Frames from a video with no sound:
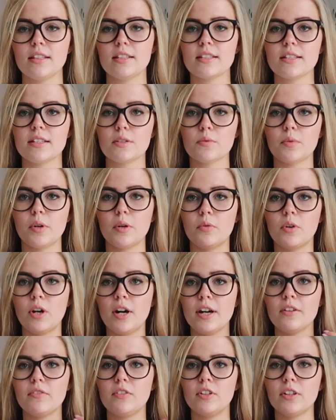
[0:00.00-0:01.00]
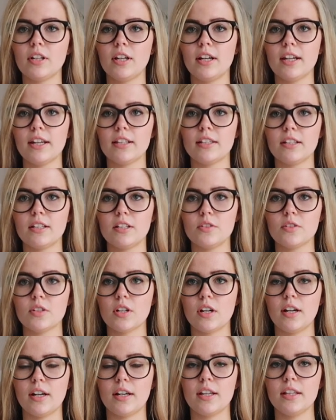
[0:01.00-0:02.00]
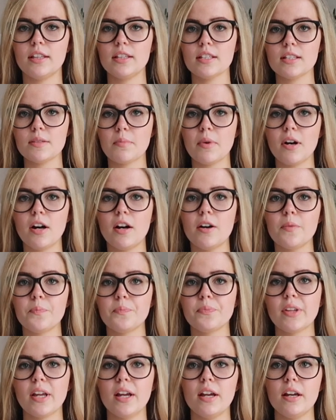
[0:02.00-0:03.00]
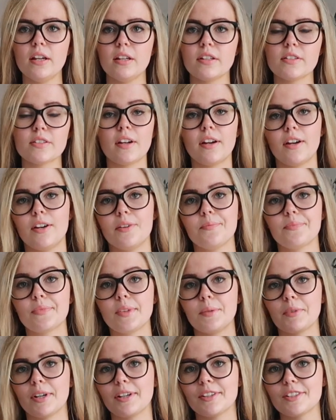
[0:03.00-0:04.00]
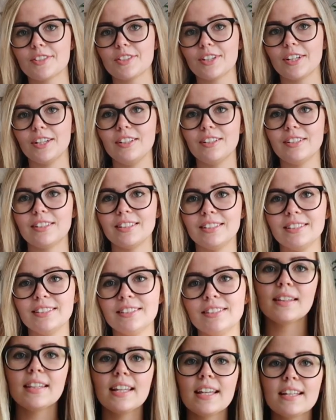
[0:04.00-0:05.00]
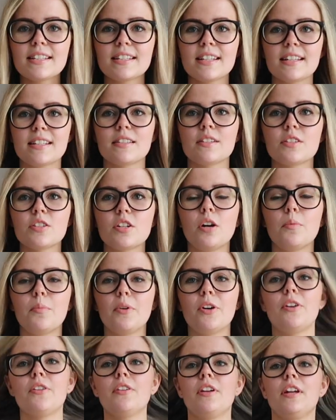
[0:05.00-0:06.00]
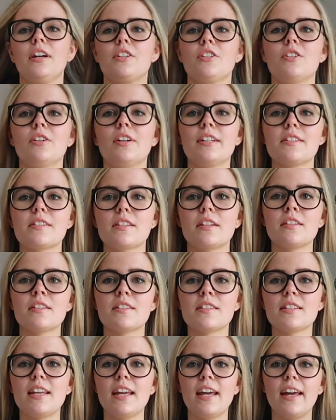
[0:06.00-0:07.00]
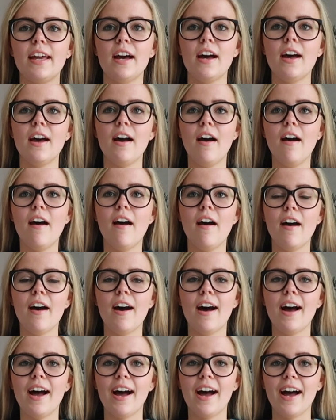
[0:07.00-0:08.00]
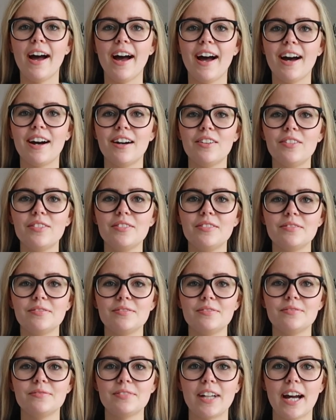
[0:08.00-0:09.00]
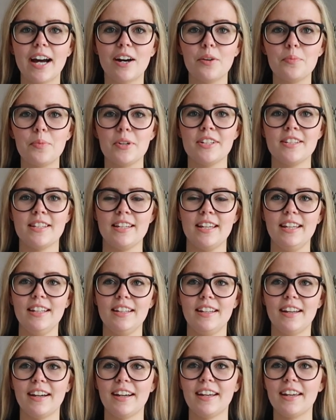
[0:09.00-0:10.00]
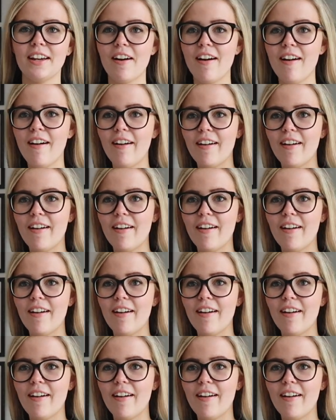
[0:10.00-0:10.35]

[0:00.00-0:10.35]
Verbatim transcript: this is what it will kind of look like. And then you tie this part. So I'm going to try it on. This is the top on, as you guys can see. How how pretty like